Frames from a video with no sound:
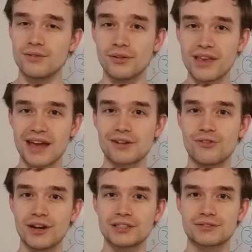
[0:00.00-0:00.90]
only had it
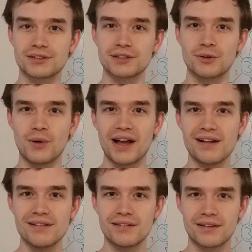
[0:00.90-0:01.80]
finished for a little
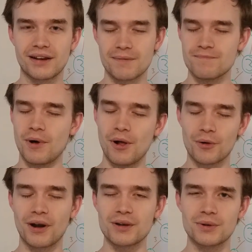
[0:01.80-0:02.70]
while, and I'm
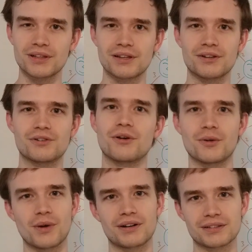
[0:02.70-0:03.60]
already really enjoying
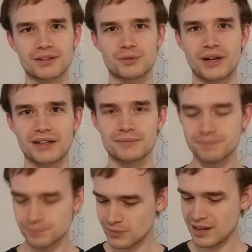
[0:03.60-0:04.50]
wearing this ring.
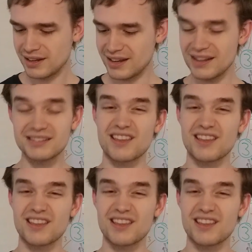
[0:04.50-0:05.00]
It is a